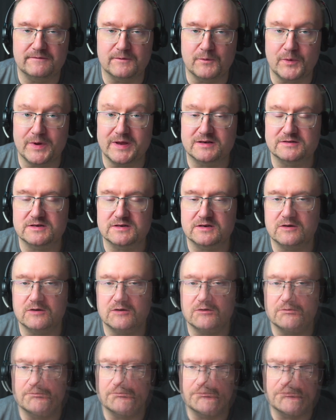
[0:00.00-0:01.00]
weeks
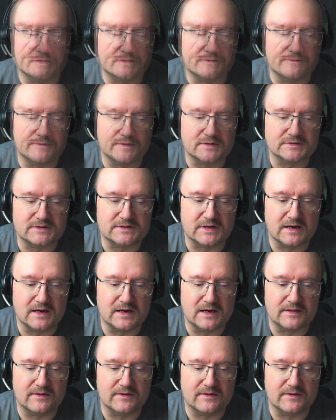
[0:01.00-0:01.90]
ago. At the first I had